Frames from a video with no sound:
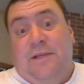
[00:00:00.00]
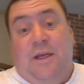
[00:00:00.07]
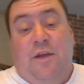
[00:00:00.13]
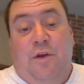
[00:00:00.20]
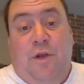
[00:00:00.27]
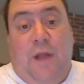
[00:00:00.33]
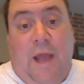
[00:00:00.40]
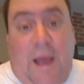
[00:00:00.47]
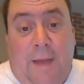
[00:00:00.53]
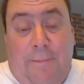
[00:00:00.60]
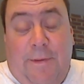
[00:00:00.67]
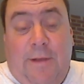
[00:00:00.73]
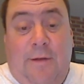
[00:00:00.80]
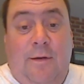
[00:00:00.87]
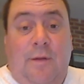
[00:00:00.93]
that could
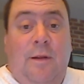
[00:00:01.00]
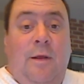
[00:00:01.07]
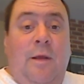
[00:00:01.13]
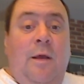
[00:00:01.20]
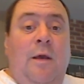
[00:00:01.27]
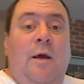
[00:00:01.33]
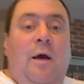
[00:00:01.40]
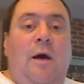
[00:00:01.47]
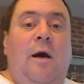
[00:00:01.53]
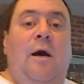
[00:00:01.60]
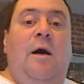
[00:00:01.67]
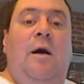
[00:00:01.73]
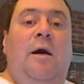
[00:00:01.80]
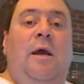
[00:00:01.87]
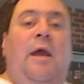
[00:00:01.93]
happen,
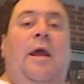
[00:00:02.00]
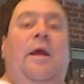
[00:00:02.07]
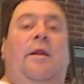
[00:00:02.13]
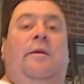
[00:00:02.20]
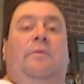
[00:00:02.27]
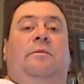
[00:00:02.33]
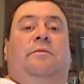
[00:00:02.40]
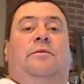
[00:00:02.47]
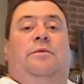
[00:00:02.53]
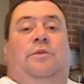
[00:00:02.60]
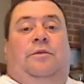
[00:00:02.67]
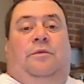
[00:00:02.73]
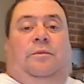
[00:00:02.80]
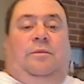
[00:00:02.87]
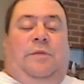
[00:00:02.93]
uh, and
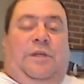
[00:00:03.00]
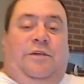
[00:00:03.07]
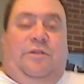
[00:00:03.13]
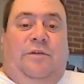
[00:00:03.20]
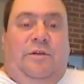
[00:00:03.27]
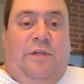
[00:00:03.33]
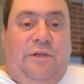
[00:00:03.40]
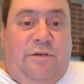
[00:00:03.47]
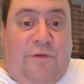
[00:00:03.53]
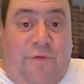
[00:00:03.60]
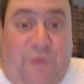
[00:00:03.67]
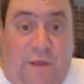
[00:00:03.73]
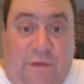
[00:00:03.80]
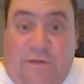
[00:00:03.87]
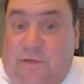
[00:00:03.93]
these these are
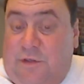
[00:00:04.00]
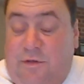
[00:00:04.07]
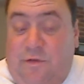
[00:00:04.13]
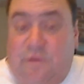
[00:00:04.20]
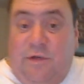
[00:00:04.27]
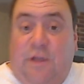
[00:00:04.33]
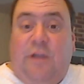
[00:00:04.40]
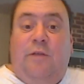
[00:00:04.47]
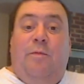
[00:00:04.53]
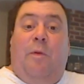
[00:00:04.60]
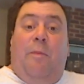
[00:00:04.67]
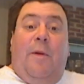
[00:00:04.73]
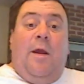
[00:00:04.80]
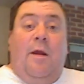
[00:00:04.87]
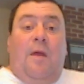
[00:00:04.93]
things that you need to
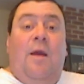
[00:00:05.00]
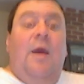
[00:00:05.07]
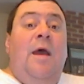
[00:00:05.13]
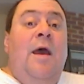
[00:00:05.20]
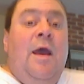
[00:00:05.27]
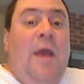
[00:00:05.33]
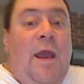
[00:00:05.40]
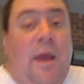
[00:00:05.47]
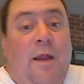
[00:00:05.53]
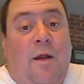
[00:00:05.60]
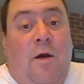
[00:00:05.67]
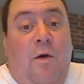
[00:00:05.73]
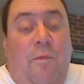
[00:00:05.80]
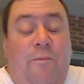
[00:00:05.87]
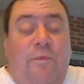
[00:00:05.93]
prepare, and
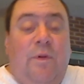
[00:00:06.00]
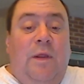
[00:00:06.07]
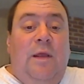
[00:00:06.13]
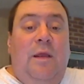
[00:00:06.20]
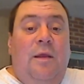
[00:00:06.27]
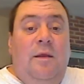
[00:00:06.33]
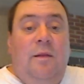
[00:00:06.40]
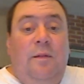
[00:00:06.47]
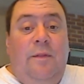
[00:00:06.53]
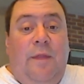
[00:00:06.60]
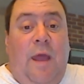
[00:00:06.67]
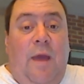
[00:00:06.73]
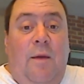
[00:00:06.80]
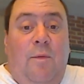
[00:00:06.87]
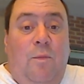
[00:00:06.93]
hopefully
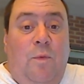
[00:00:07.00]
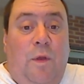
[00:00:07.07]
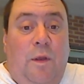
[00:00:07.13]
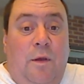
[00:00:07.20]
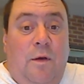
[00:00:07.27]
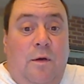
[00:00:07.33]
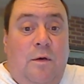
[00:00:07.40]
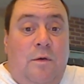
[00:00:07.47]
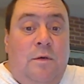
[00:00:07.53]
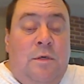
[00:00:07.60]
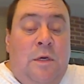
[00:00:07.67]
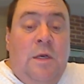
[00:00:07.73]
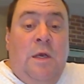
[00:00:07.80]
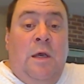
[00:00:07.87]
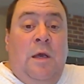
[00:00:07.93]
that will
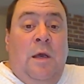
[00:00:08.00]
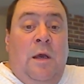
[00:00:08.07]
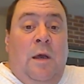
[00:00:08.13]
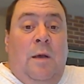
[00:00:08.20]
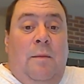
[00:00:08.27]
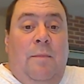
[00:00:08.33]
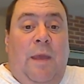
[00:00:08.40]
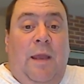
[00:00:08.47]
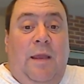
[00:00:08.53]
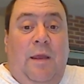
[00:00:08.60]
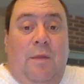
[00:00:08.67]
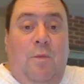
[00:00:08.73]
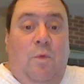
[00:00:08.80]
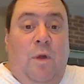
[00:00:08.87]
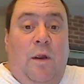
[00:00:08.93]
make
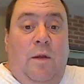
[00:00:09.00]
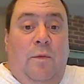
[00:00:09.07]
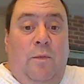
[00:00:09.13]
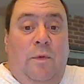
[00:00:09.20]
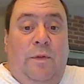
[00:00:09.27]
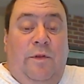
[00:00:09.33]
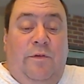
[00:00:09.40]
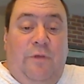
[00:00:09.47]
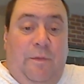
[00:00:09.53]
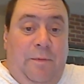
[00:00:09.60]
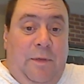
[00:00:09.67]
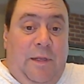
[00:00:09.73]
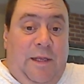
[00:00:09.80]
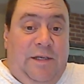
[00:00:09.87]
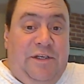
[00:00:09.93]
it where when the
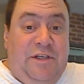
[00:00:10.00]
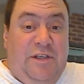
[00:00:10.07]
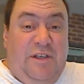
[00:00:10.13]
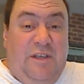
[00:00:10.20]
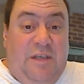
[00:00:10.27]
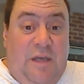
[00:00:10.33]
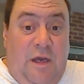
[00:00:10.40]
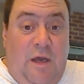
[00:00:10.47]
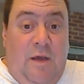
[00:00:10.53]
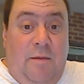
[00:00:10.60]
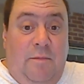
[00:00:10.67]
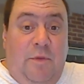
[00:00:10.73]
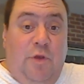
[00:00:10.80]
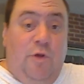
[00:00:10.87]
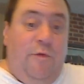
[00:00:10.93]
tribulations
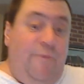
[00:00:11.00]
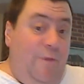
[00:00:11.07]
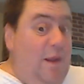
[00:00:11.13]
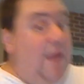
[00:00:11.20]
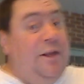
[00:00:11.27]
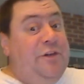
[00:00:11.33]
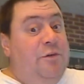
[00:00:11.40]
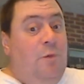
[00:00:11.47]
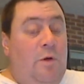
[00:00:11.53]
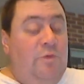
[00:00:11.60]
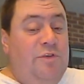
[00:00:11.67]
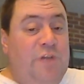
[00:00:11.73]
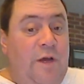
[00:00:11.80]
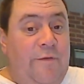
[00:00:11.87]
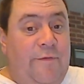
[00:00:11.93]
come, your flesh
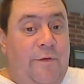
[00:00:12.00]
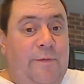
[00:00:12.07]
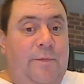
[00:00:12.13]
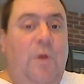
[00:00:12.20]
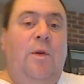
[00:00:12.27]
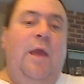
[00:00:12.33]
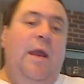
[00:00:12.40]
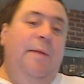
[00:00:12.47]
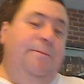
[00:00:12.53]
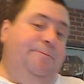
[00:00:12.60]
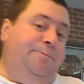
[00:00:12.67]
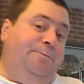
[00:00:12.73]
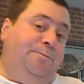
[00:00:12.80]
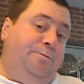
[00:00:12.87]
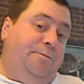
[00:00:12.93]
won't suffer. Okay,
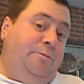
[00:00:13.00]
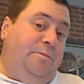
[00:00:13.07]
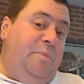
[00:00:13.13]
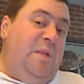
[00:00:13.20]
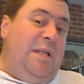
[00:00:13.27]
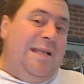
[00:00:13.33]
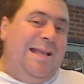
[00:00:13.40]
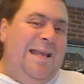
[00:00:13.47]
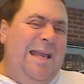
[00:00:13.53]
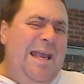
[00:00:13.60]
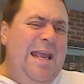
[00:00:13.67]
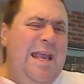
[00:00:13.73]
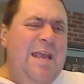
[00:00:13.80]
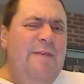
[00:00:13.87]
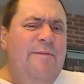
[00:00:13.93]

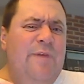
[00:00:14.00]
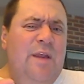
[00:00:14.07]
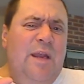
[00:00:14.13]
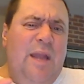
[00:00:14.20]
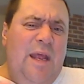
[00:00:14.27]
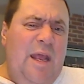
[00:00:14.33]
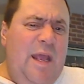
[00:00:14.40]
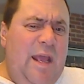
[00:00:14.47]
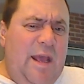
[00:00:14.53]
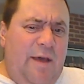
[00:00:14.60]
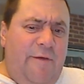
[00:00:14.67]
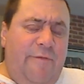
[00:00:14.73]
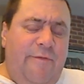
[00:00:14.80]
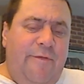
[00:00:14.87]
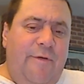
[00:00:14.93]
even
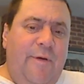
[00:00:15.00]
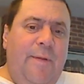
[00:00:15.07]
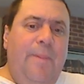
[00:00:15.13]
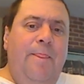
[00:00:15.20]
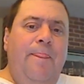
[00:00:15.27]
if